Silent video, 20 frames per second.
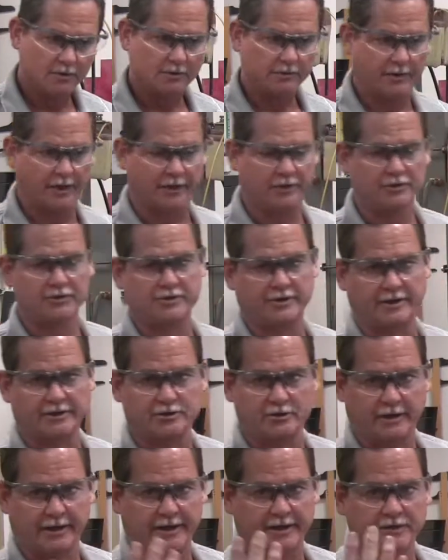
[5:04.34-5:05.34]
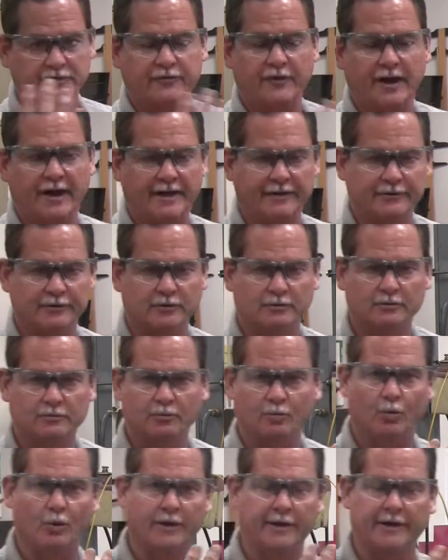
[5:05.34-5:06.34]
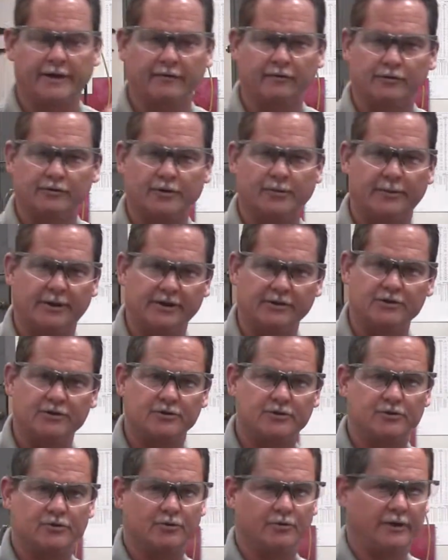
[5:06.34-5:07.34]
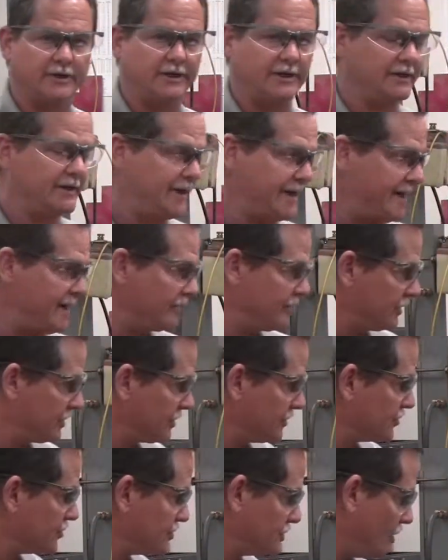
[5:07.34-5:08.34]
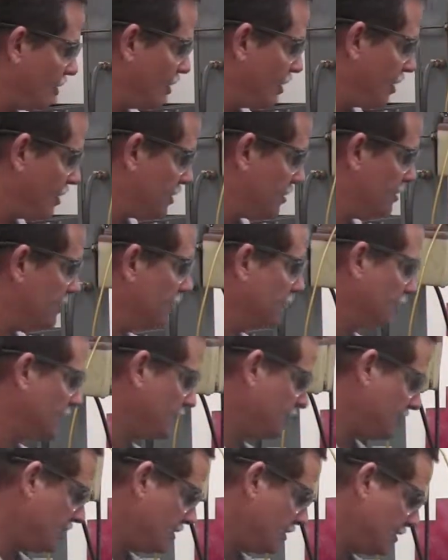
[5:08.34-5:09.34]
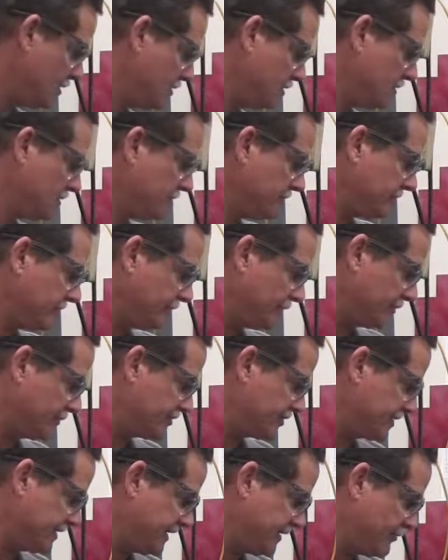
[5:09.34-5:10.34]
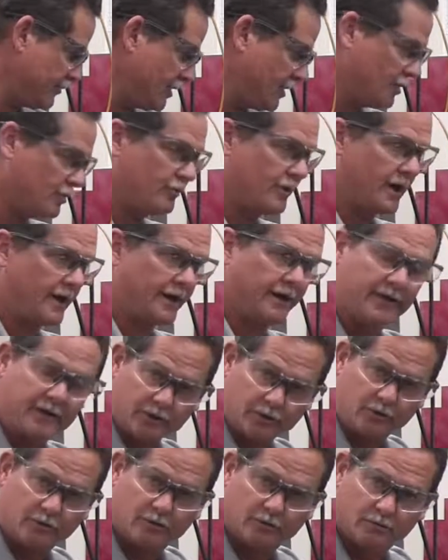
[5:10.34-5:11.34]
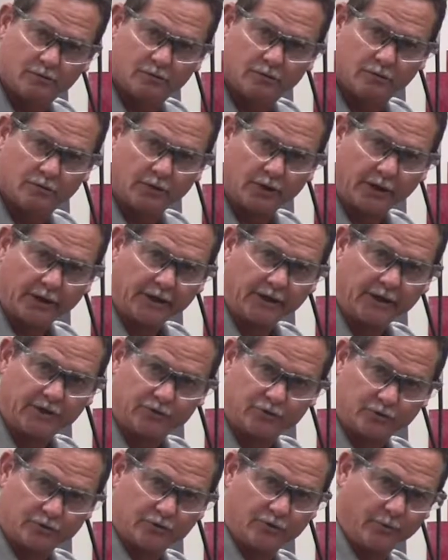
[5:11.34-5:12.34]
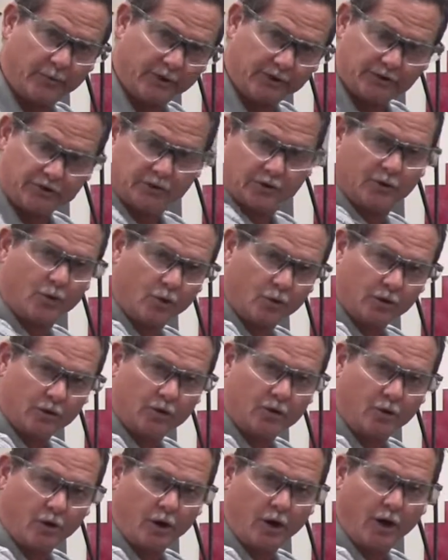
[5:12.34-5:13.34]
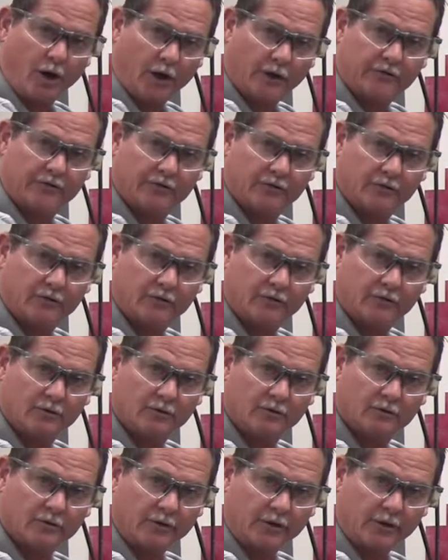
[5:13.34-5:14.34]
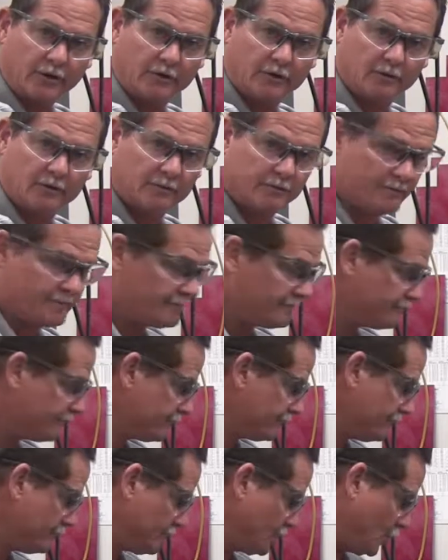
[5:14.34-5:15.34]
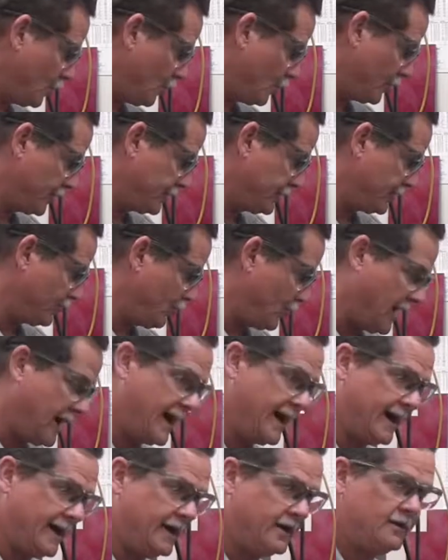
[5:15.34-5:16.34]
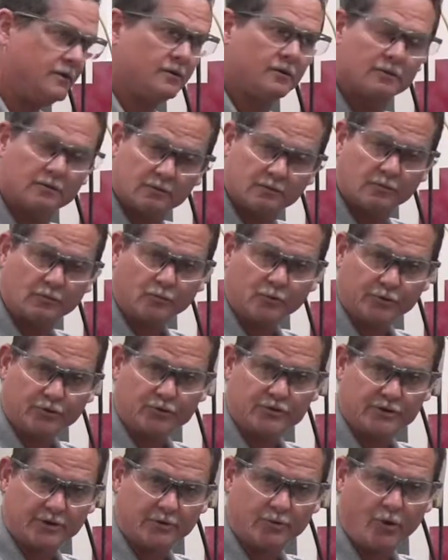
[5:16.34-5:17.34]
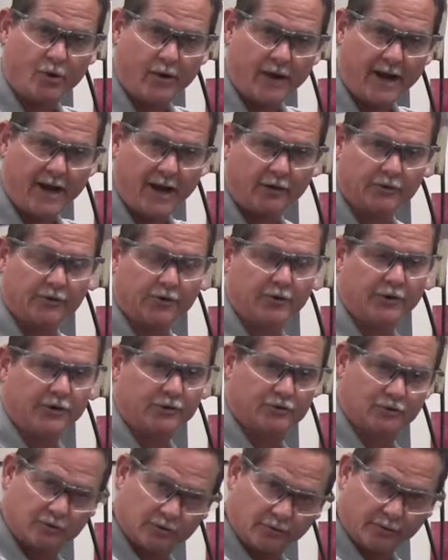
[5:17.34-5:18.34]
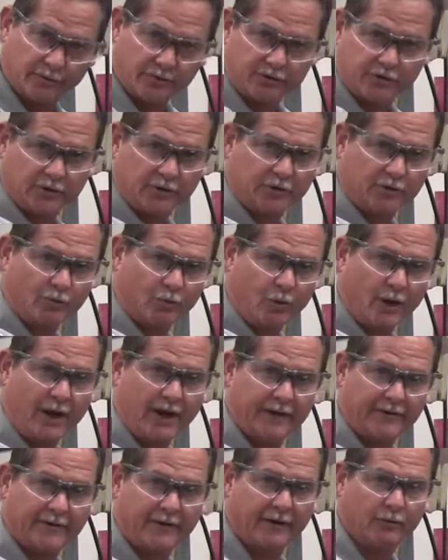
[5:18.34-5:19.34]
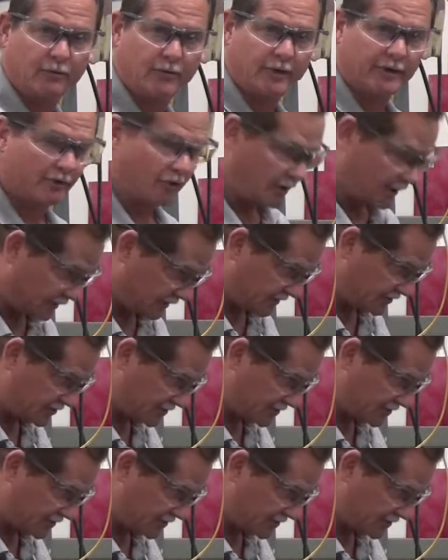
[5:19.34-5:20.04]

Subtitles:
Now you set your edge finder, whatever dimensions you need. Now you can start from 0 right here and get your dimension going across, okay? Or in the Y, when you zero out, you get your dimension in the Y that way. All right, let's